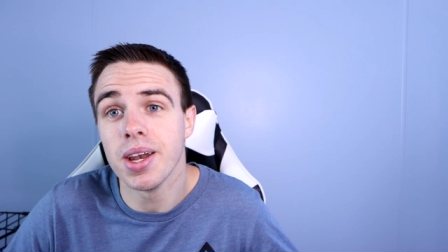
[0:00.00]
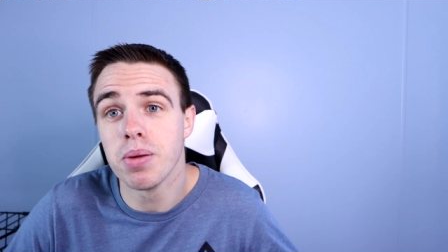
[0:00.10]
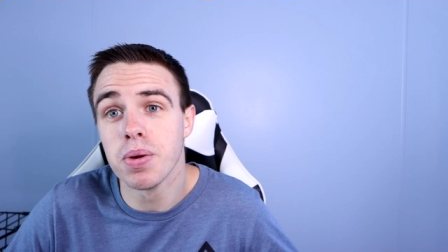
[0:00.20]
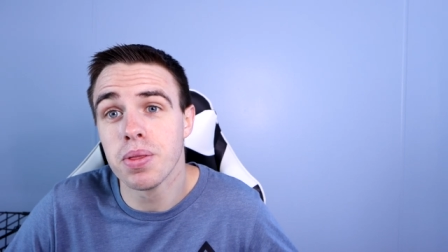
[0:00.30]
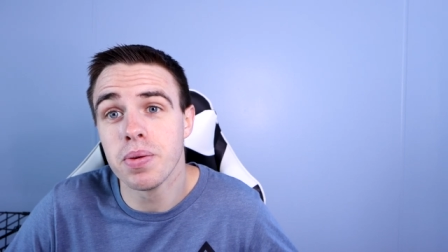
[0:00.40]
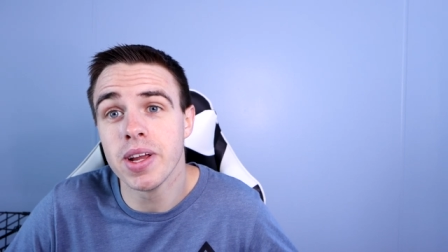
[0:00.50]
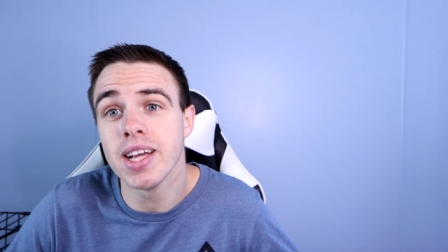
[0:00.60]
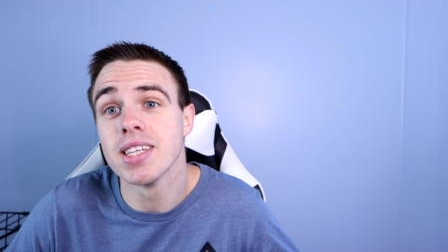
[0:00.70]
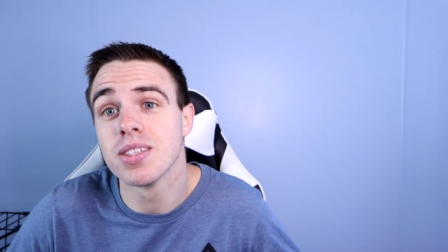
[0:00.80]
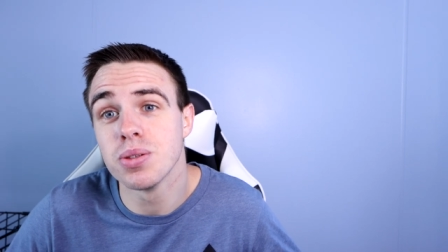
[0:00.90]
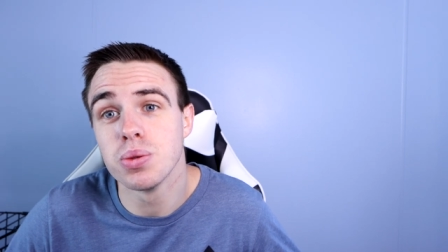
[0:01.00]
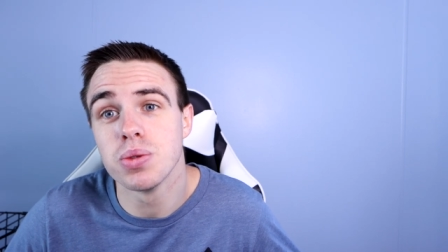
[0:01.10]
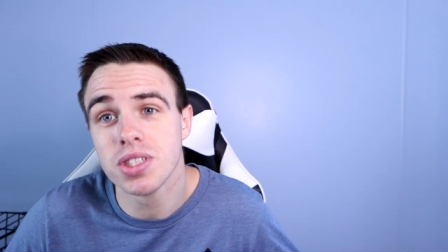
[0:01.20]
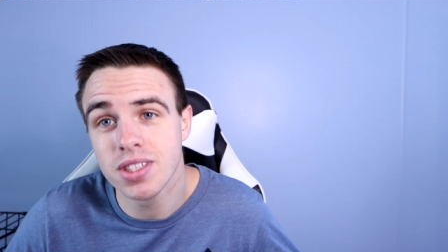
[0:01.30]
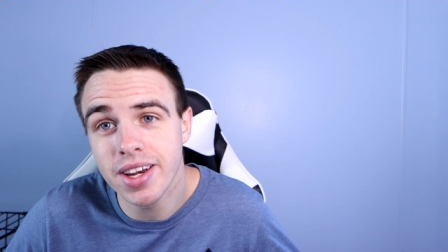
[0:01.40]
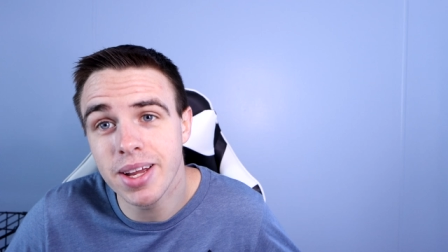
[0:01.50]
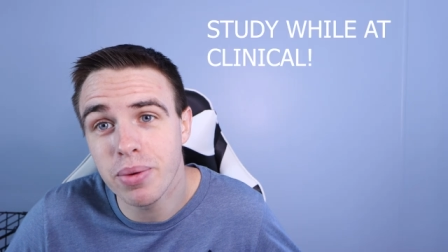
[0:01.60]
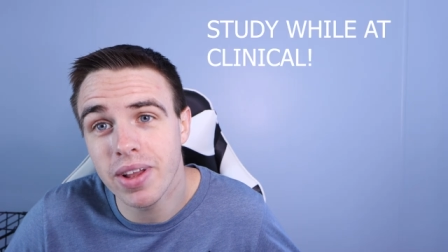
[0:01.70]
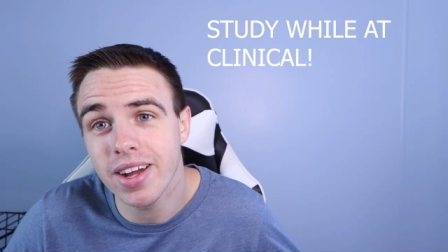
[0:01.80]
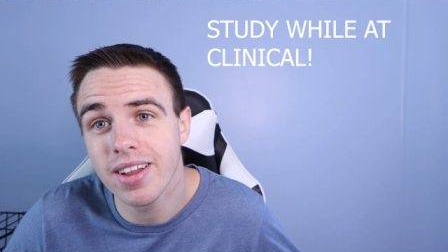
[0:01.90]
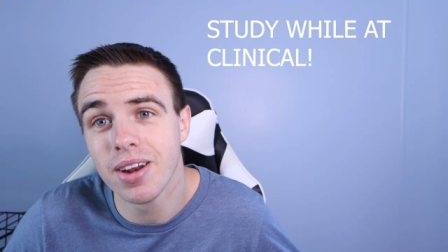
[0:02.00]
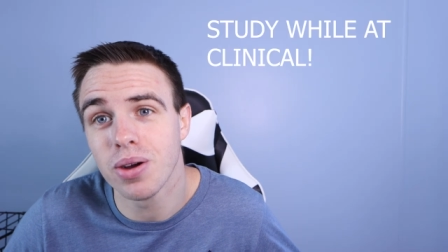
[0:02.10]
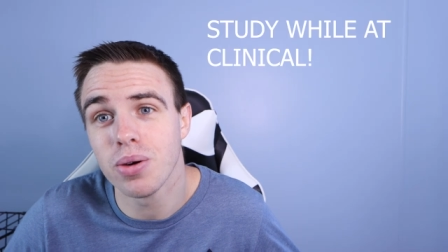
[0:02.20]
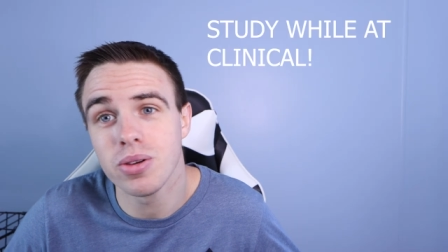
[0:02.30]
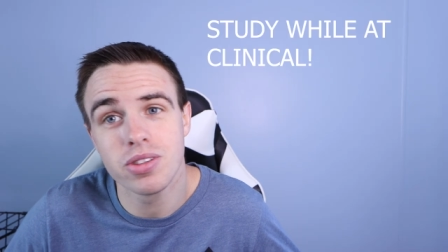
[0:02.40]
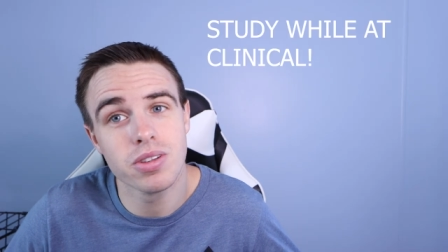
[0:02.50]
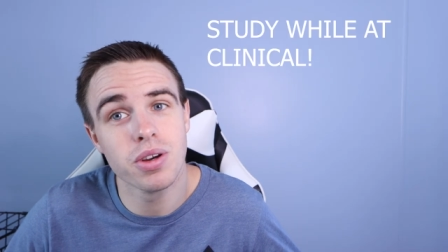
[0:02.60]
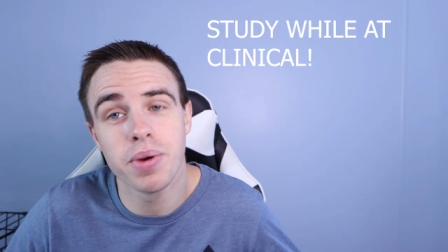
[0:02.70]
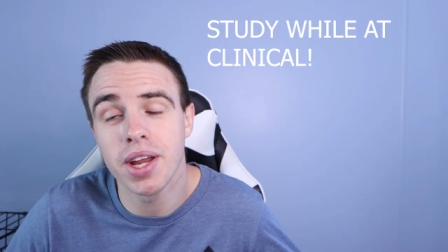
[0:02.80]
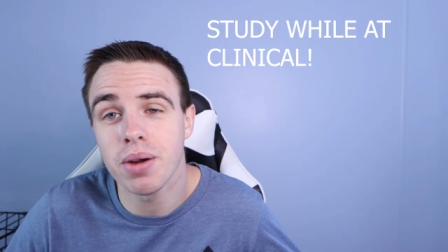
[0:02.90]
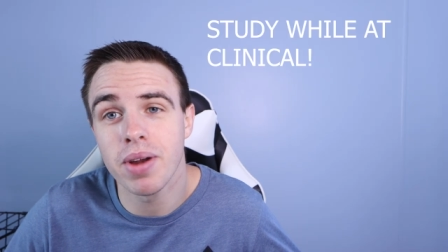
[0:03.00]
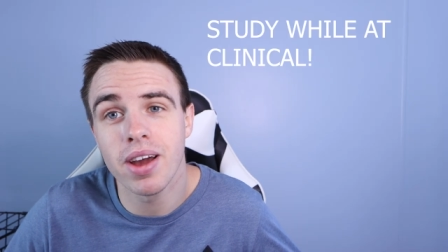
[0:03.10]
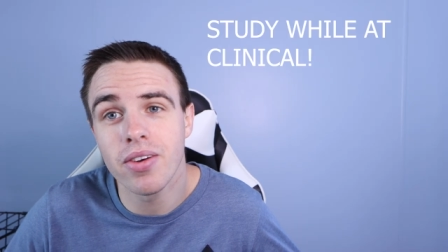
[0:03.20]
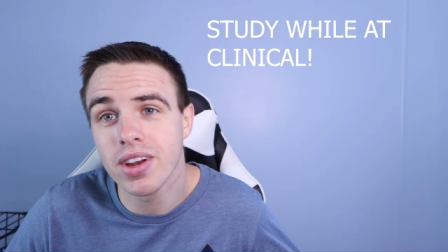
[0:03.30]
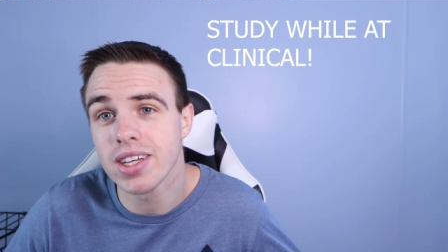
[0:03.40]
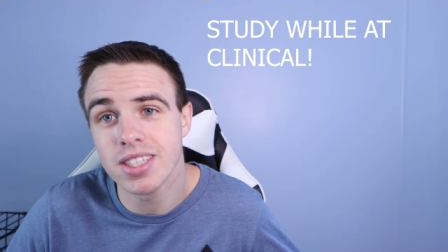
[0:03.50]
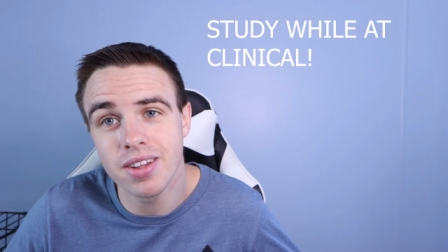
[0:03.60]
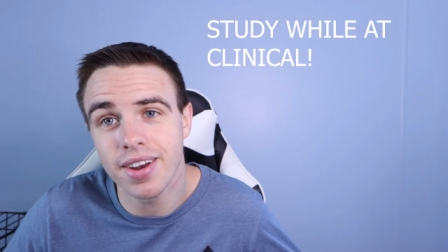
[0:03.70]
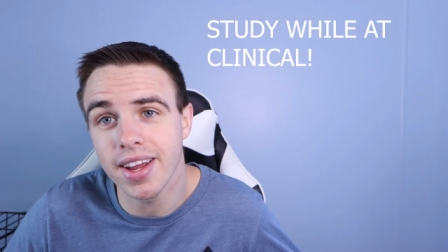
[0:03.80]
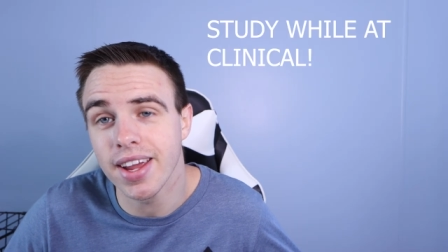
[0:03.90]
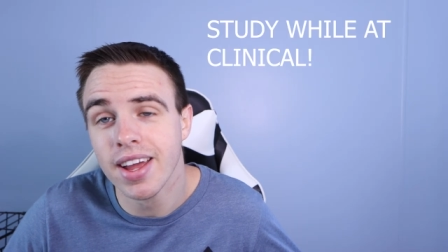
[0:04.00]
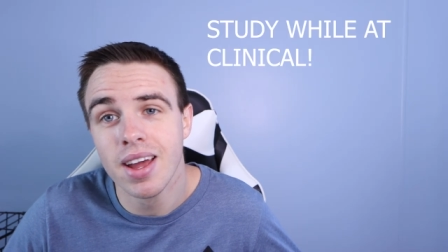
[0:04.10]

And number three is to study while at clinical. So you're waiting around, study.